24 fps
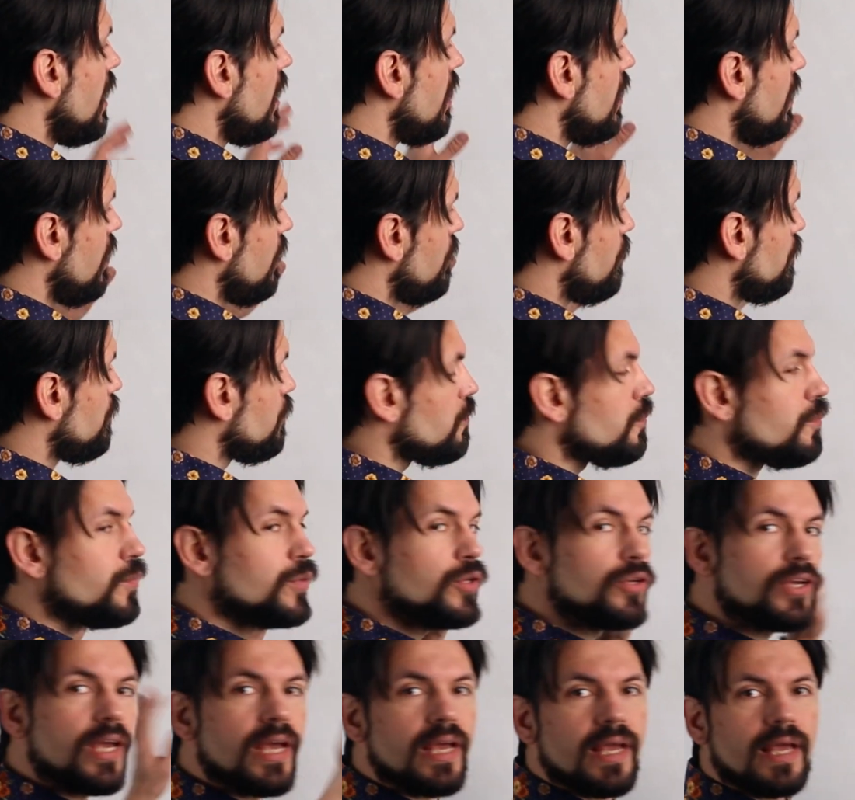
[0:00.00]
Um,
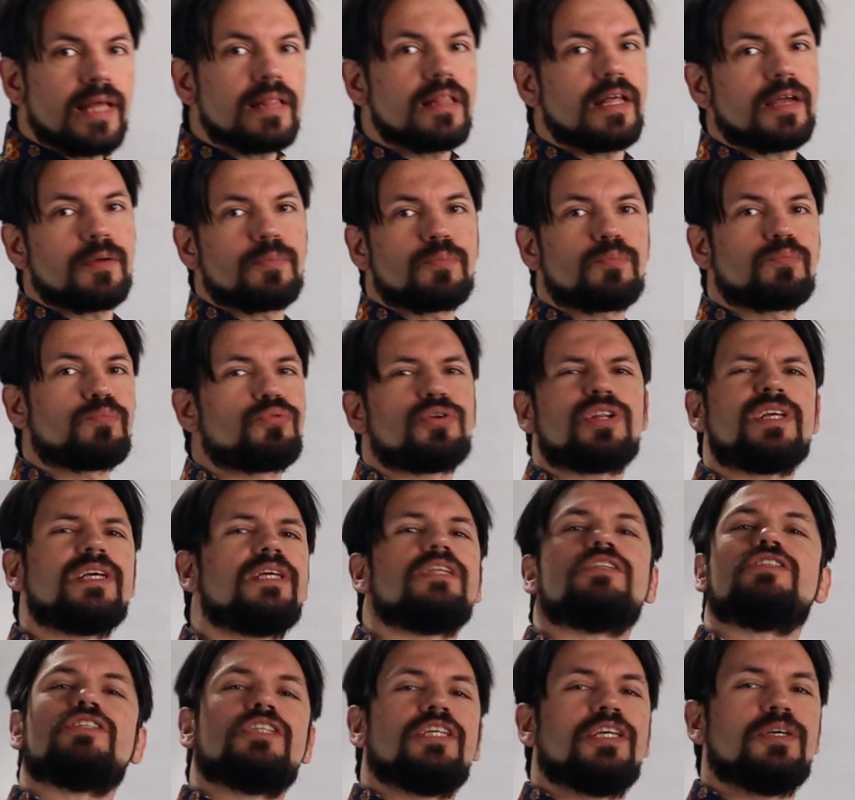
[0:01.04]
but you can get like
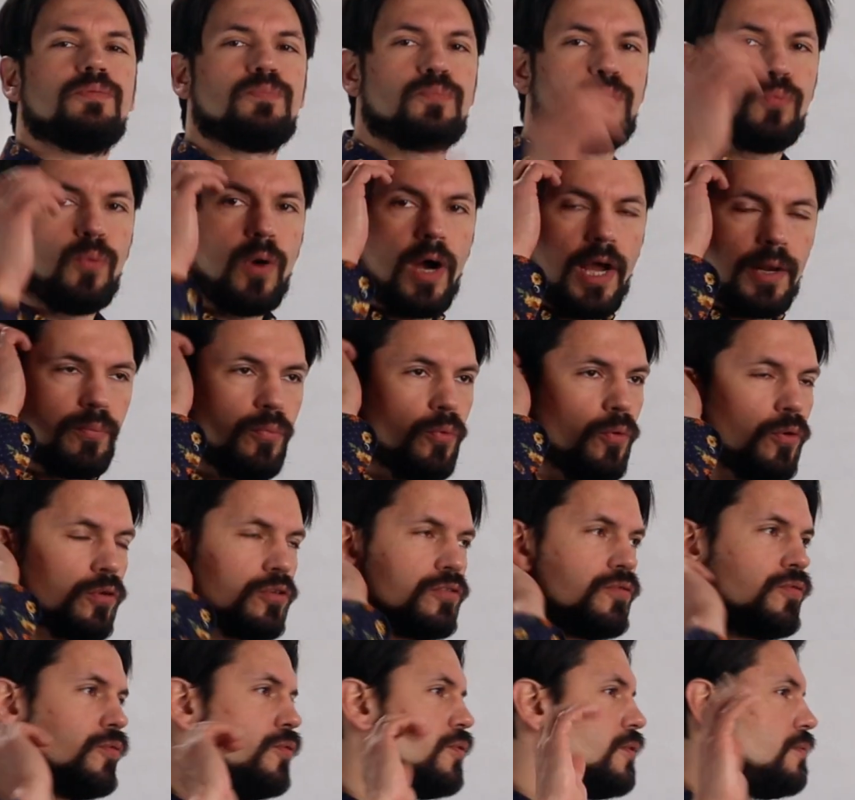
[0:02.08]
pretty cheap
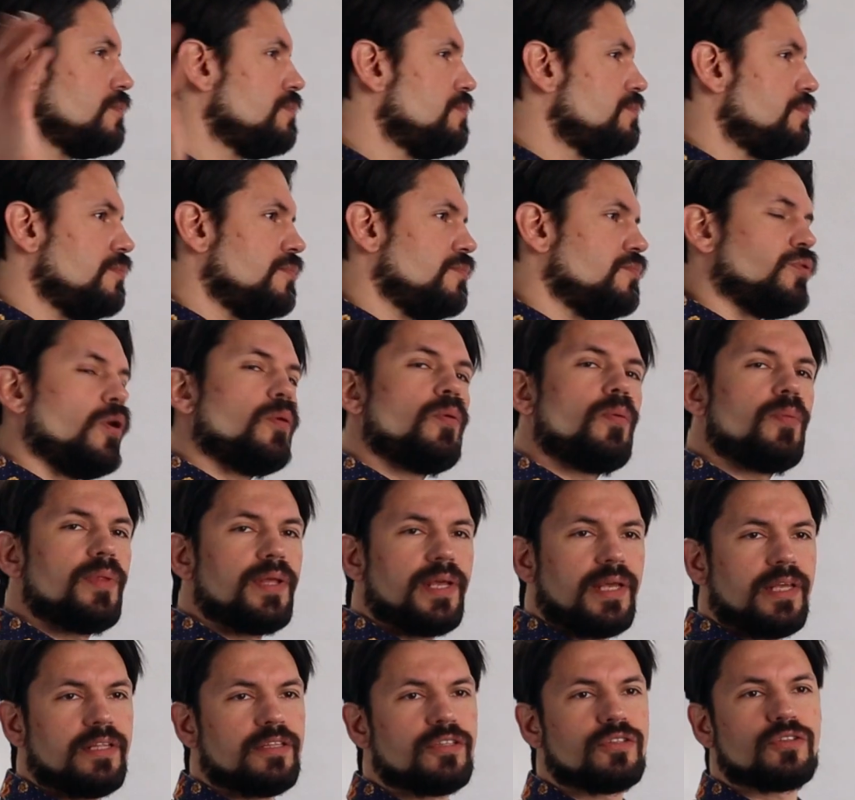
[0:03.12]
whiteboards for
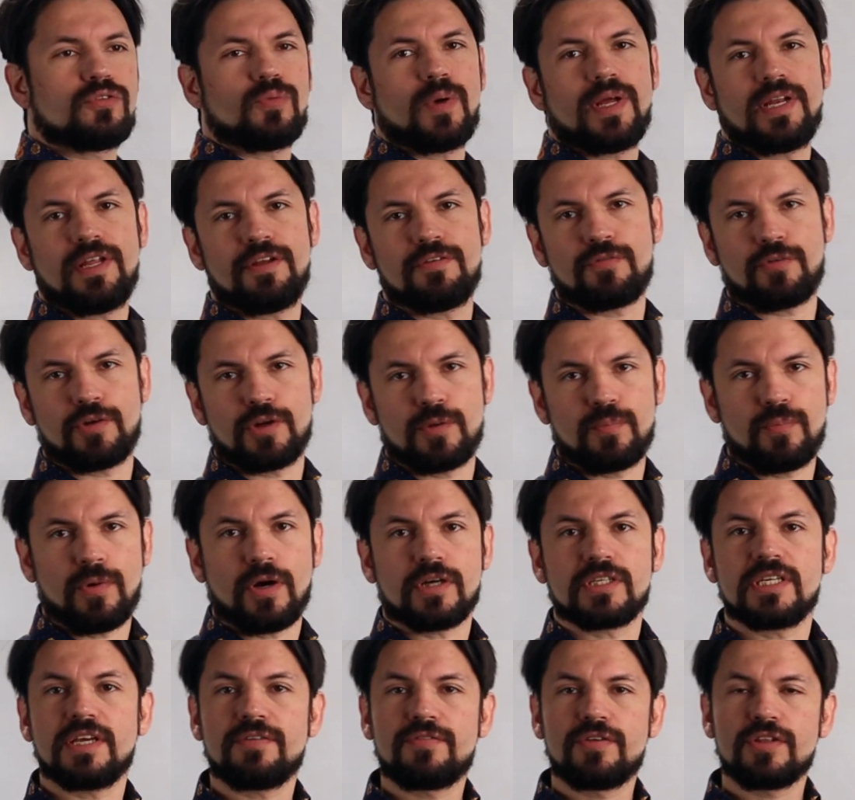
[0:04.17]
probably 20, 30
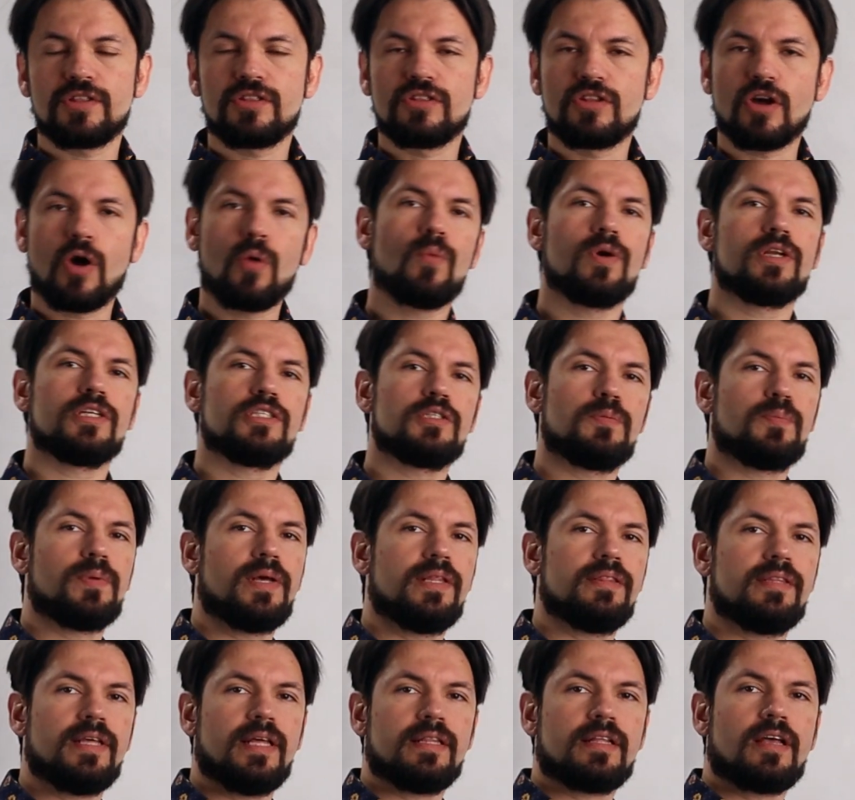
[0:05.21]
bucks. If you don't want to
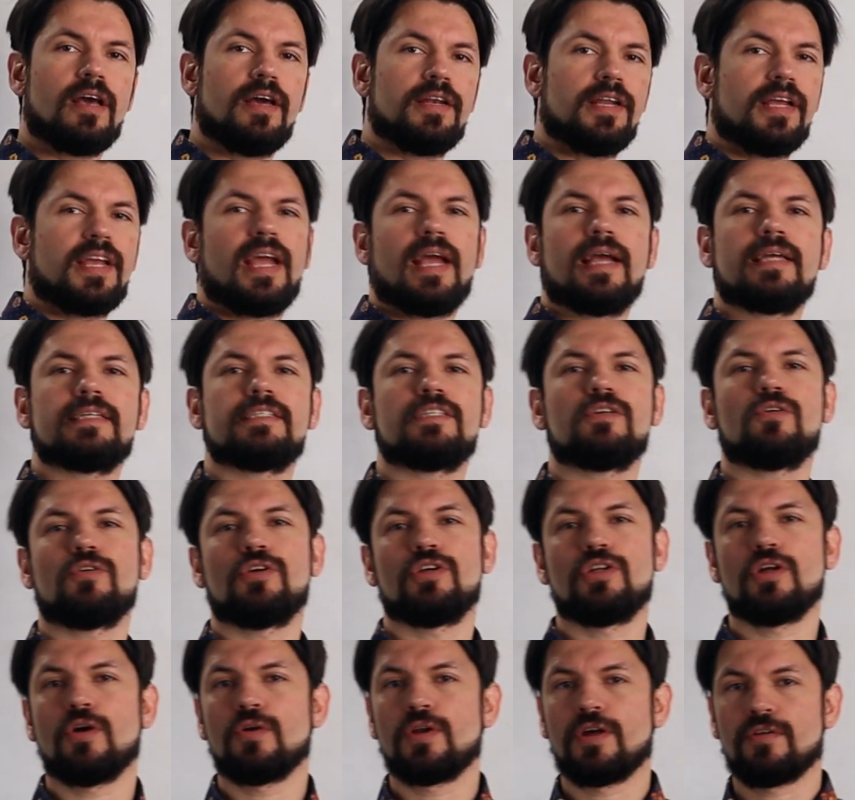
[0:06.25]
spend that kind of cash or
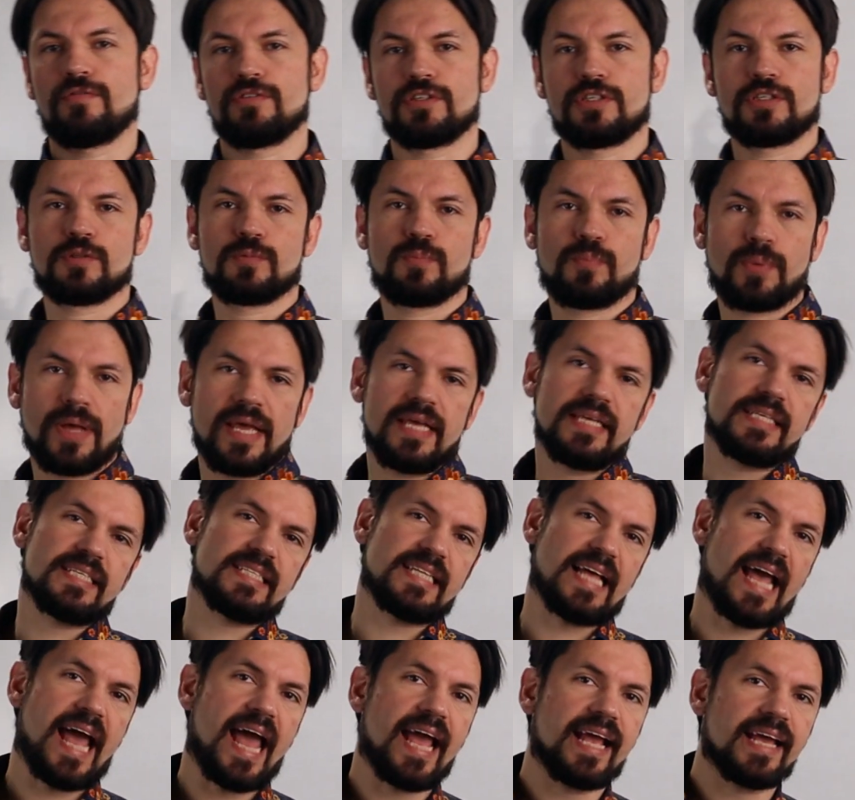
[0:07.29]
you don't have a space
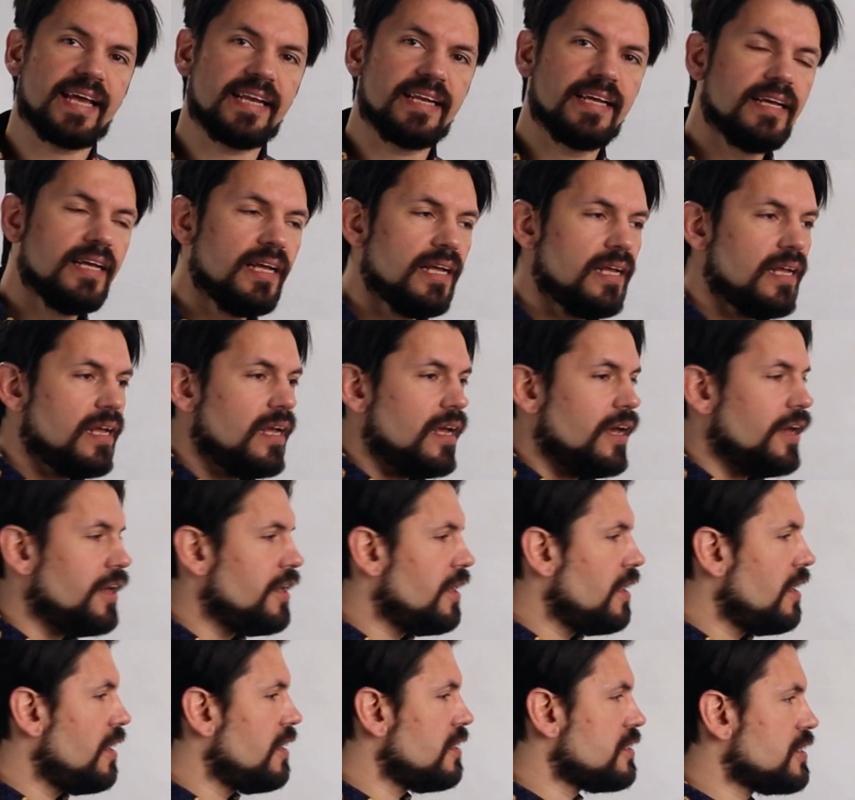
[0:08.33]
to hang it,
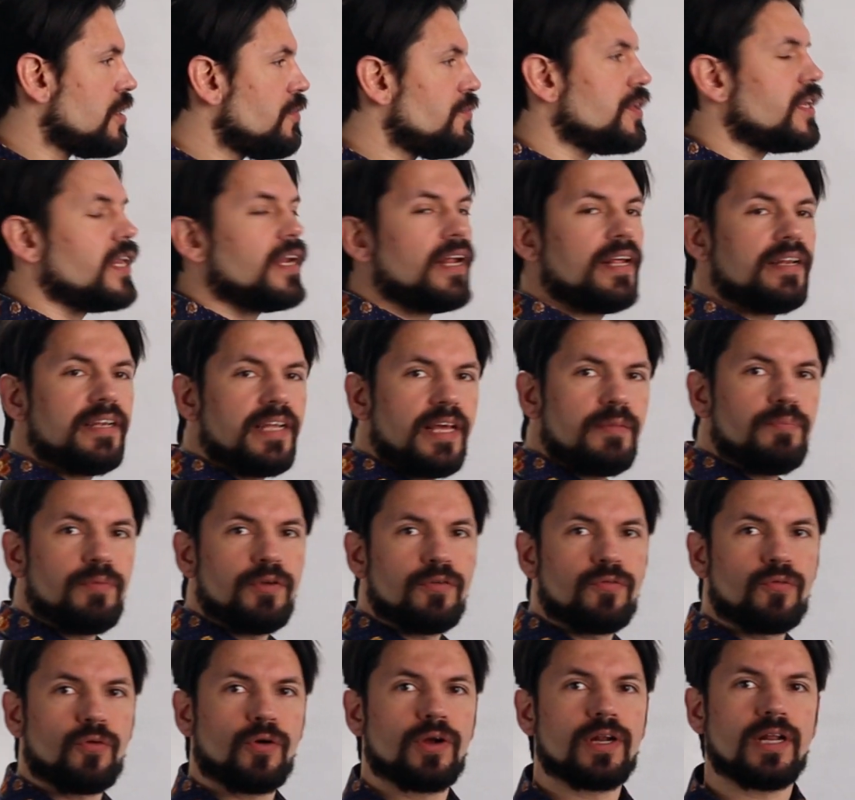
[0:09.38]
uh, something that I did
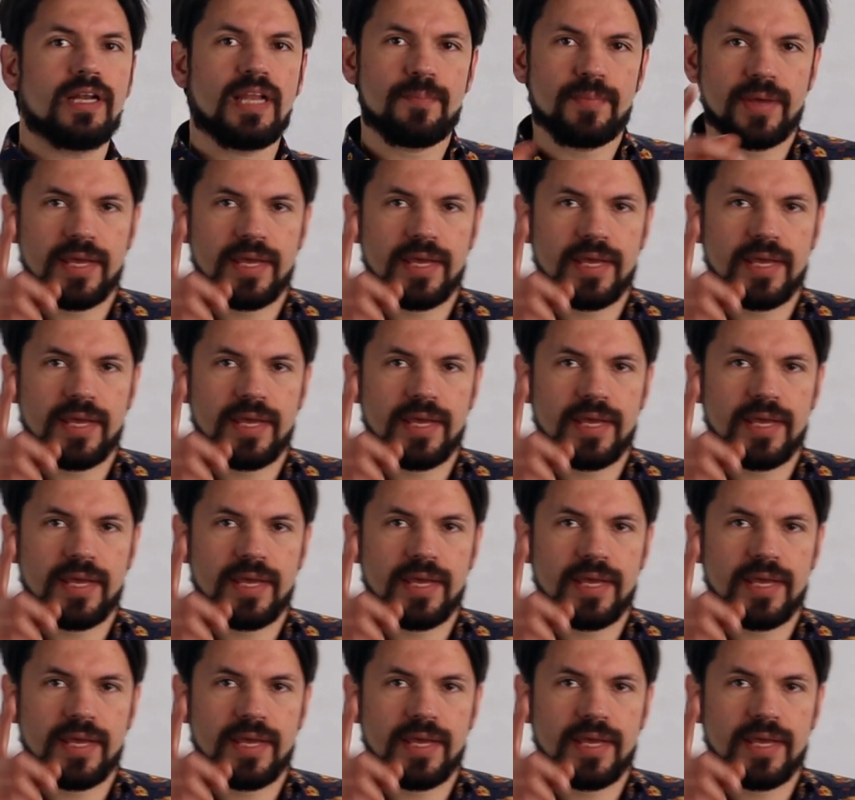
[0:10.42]
before, let